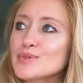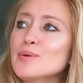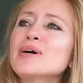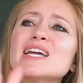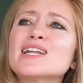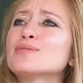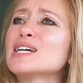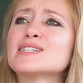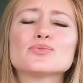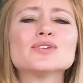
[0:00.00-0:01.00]
But
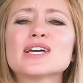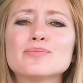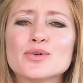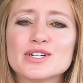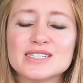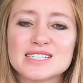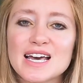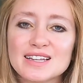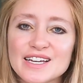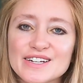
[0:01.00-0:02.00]
anyways, we'll get more into
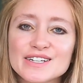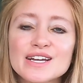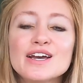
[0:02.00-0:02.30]
that later.